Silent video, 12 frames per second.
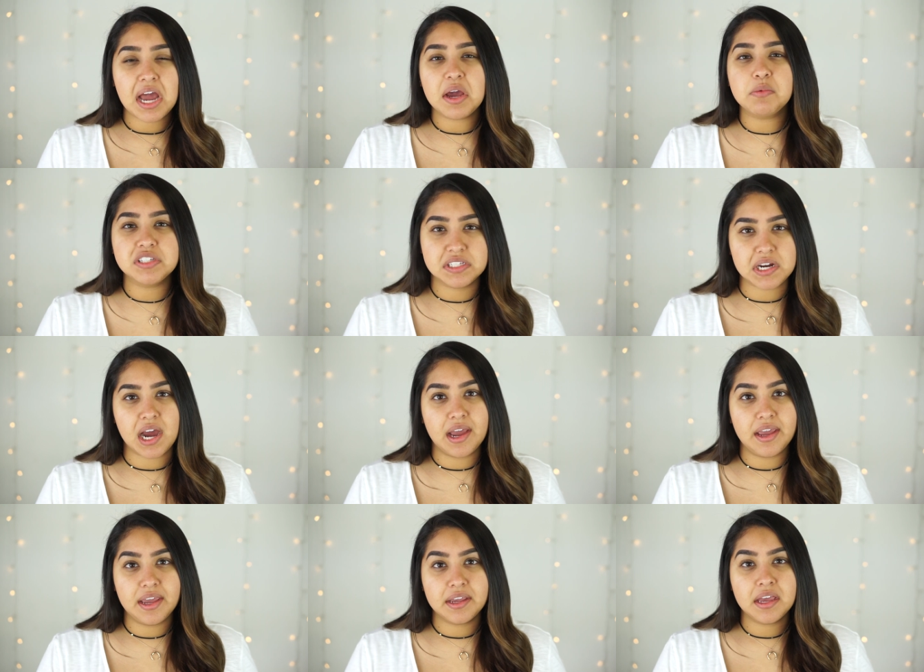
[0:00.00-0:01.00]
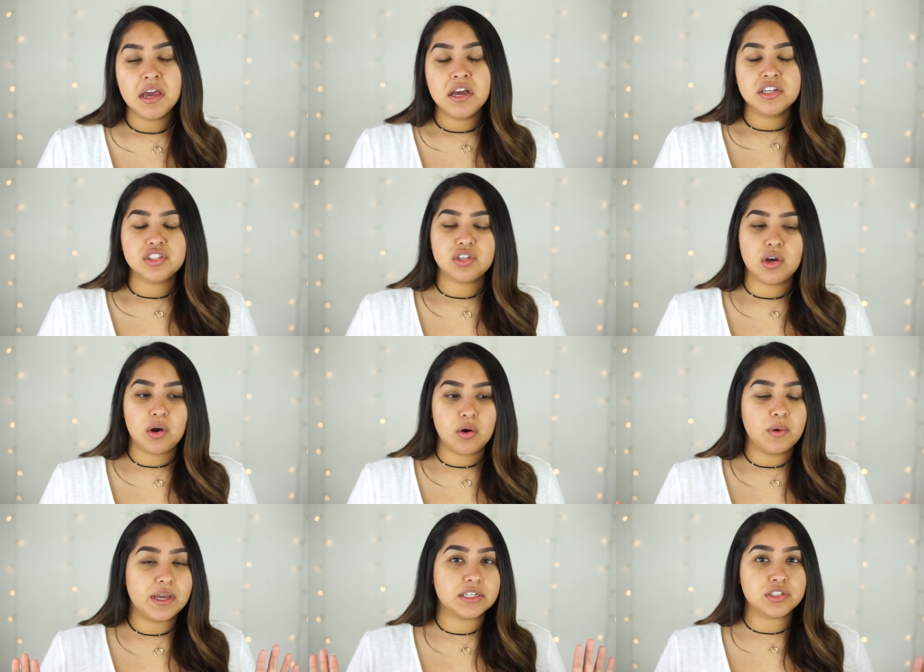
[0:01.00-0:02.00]
I was dying.
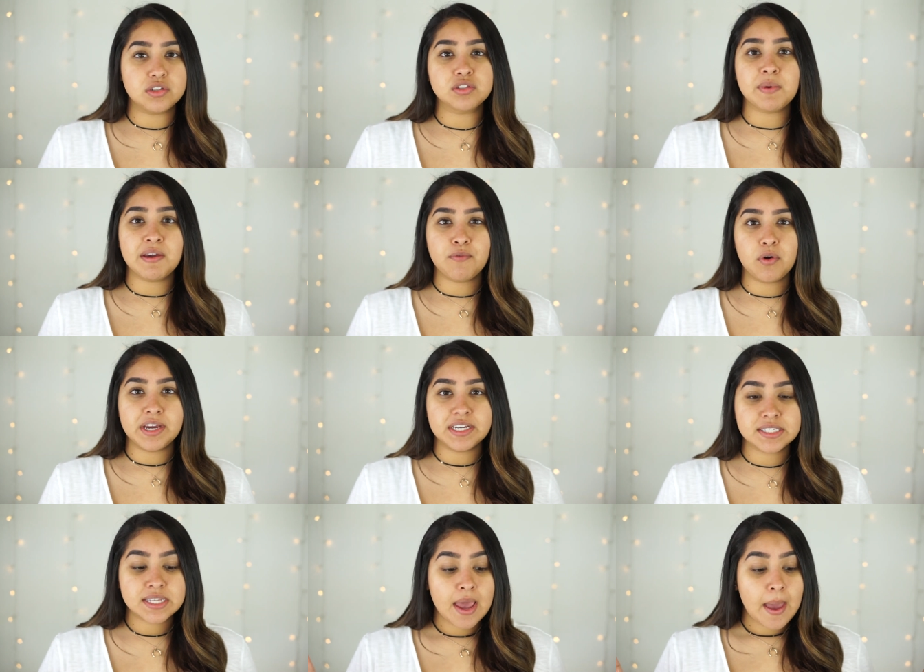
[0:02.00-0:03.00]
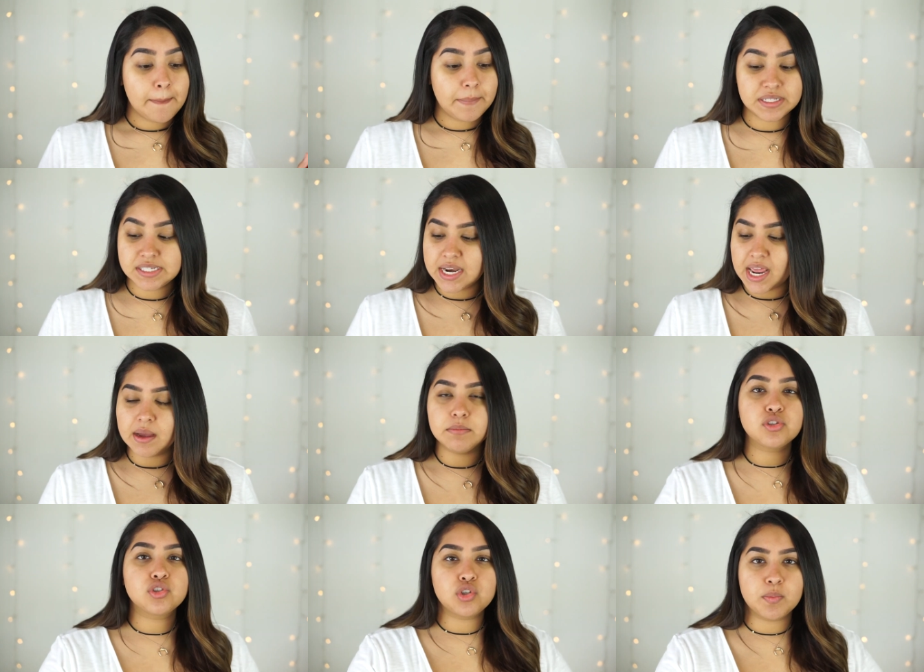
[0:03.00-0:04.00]
So excuse my voice, but today
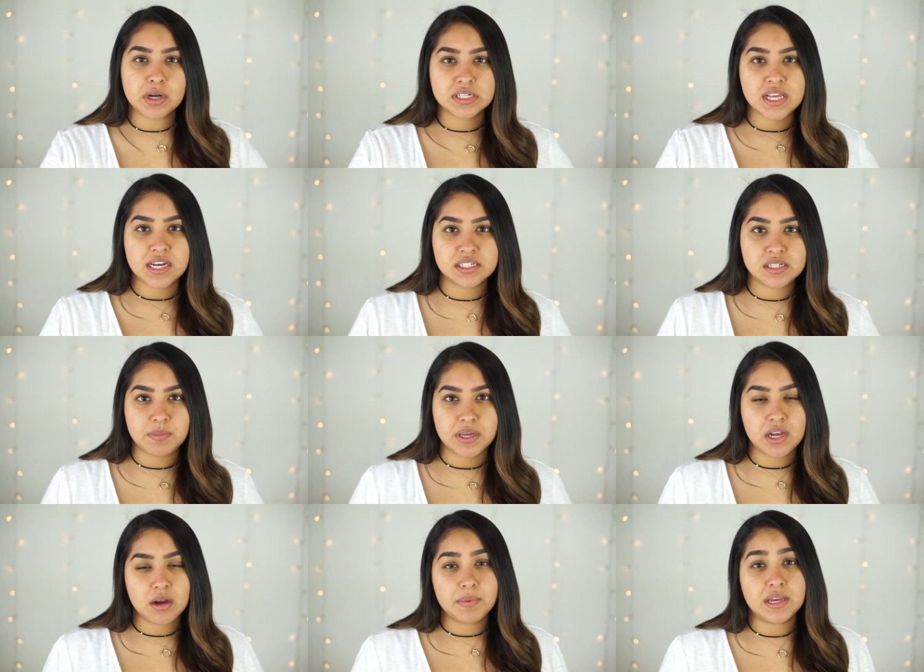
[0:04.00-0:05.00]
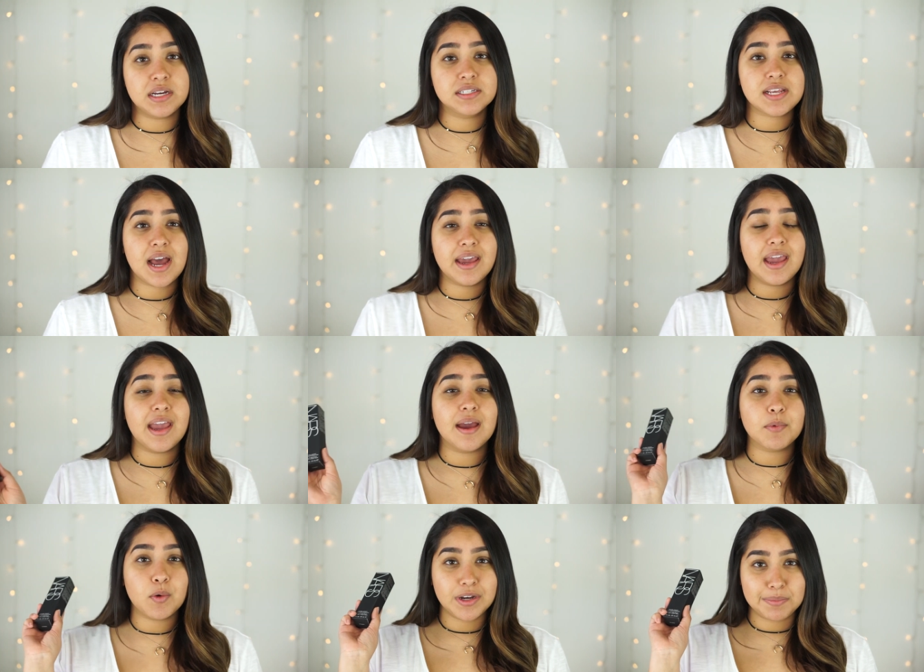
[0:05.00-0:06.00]
I'm super excited to be here because I
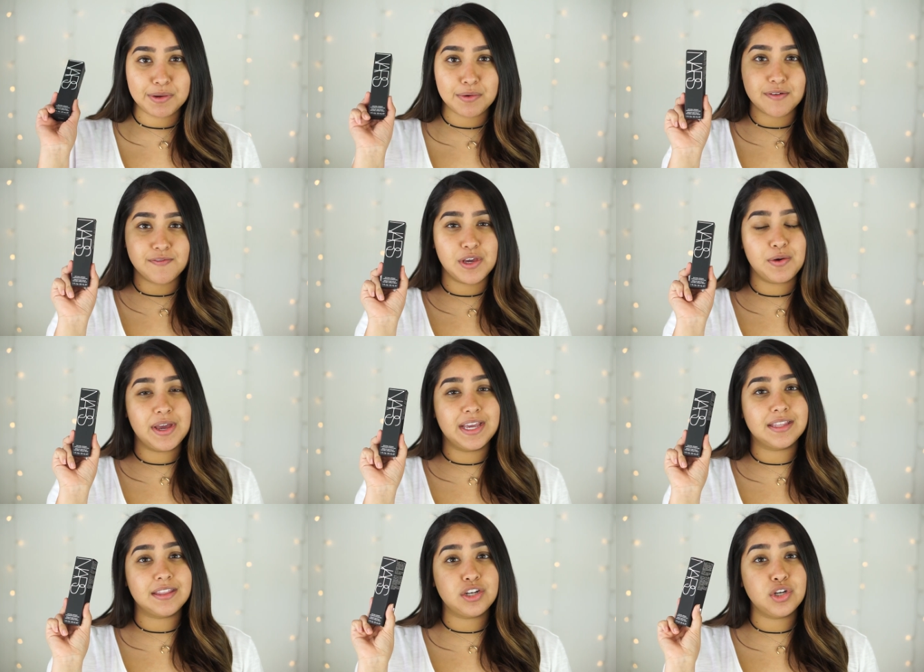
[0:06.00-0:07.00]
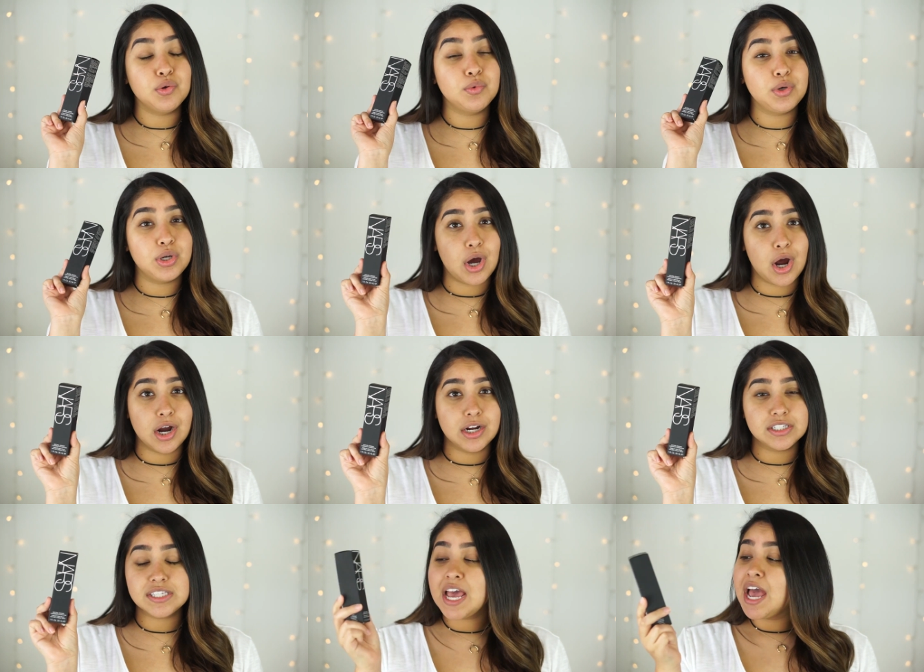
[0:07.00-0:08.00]
am going to be reviewing the new
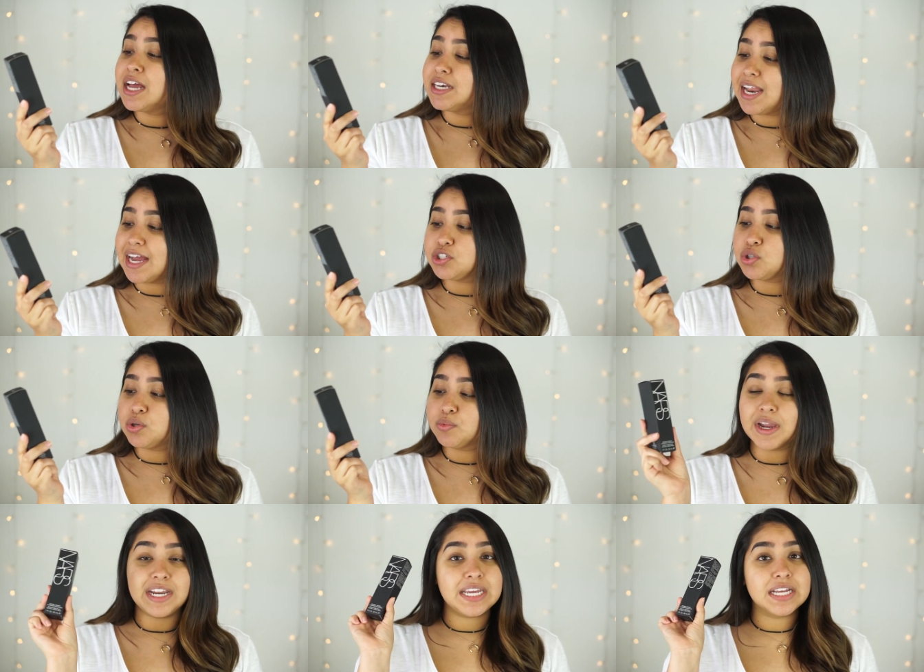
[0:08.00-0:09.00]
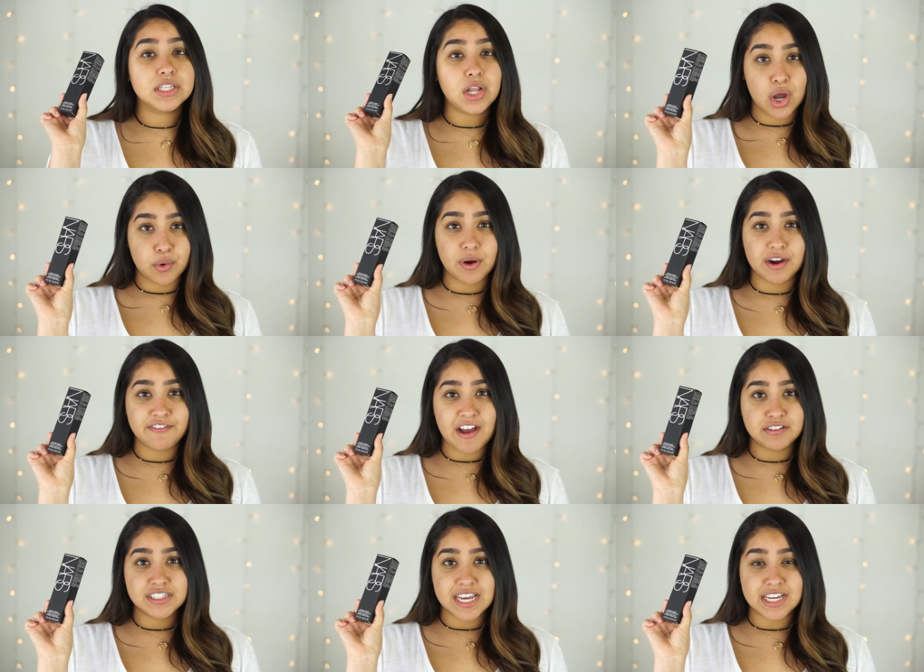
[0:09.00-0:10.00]
Nars Natural Radiant Longwear
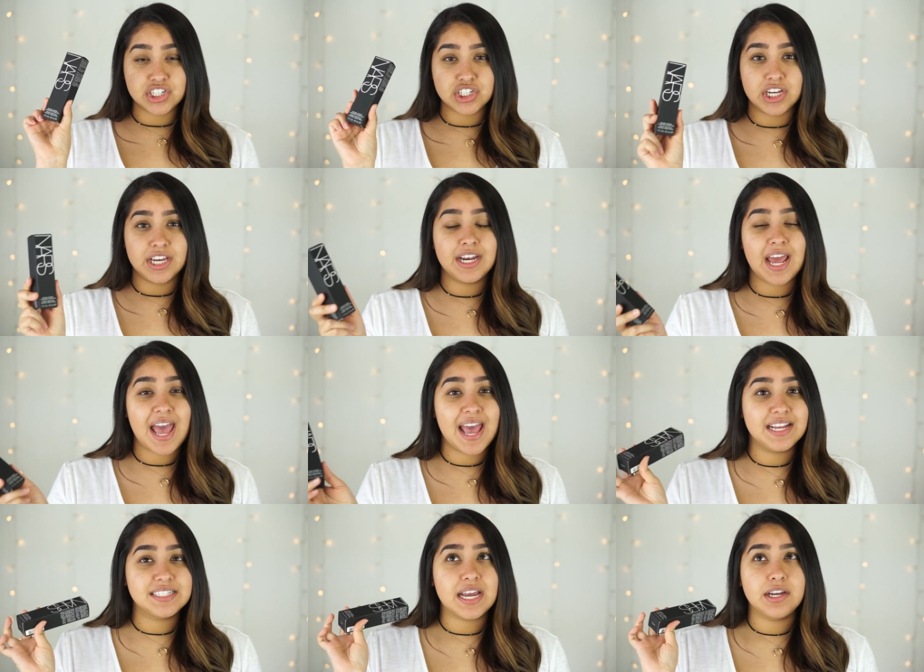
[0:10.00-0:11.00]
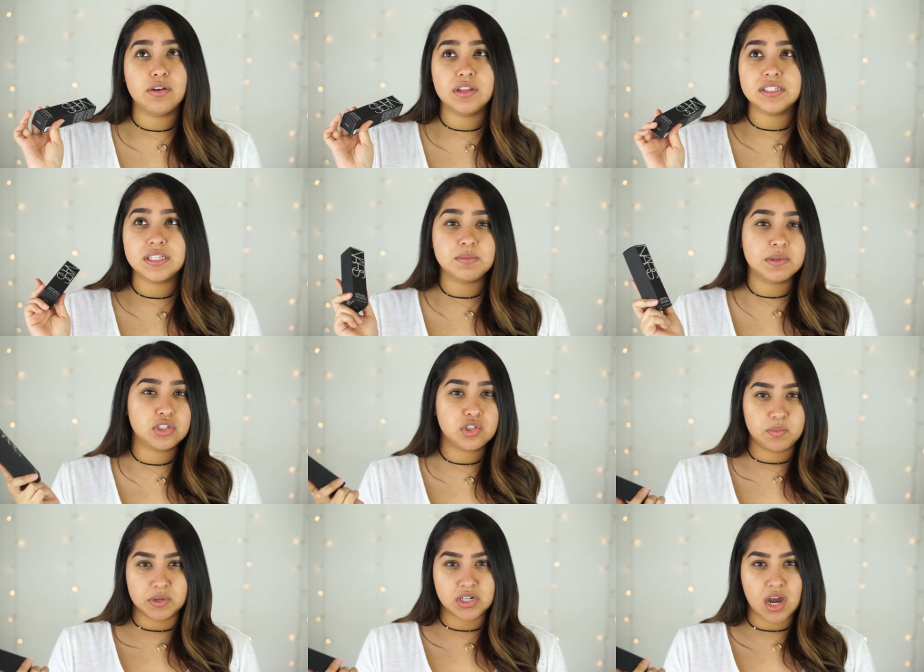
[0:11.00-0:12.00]
Foundation. And I know this has been
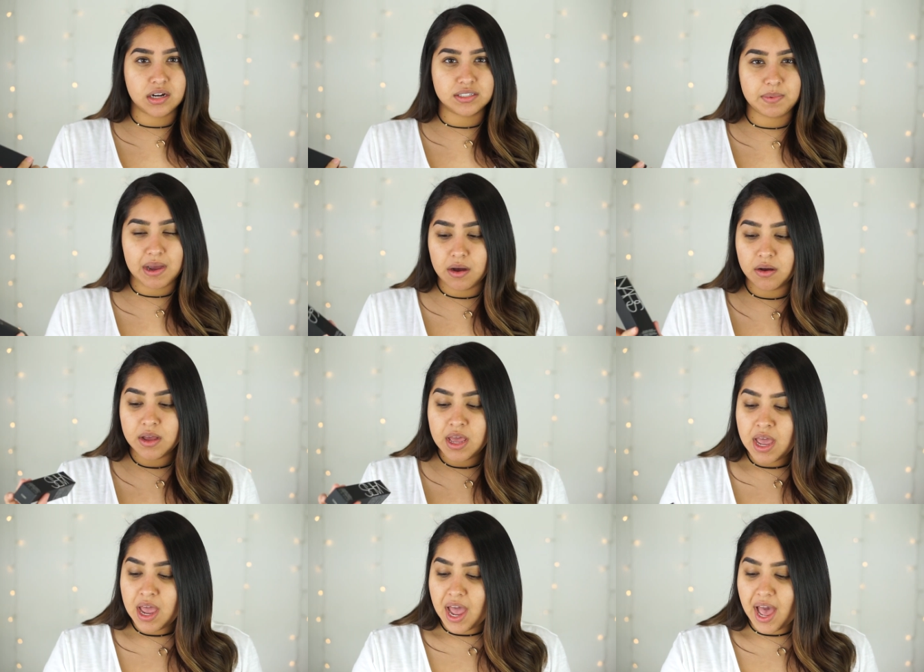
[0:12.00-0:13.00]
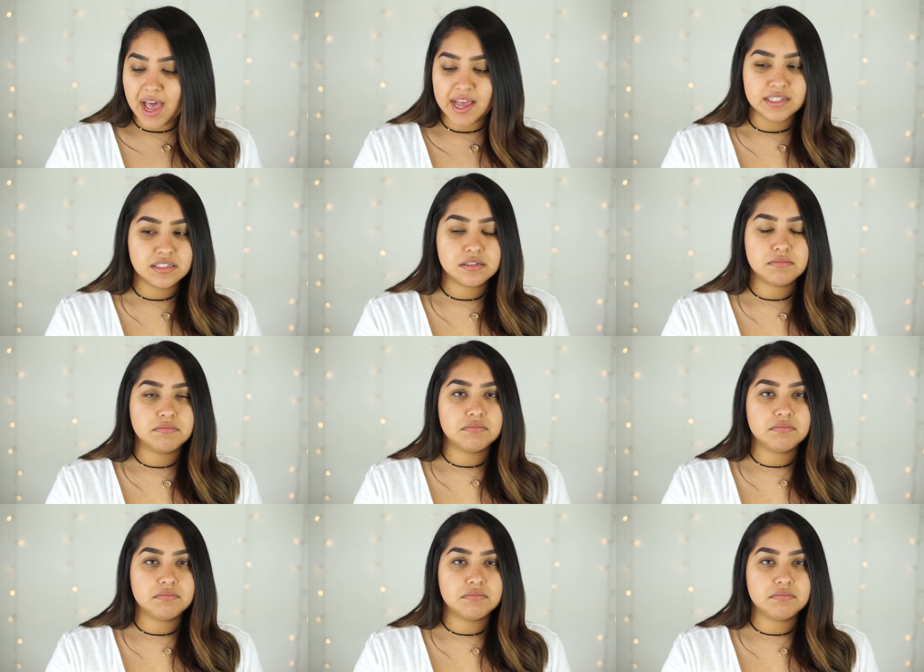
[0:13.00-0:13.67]
super talked about and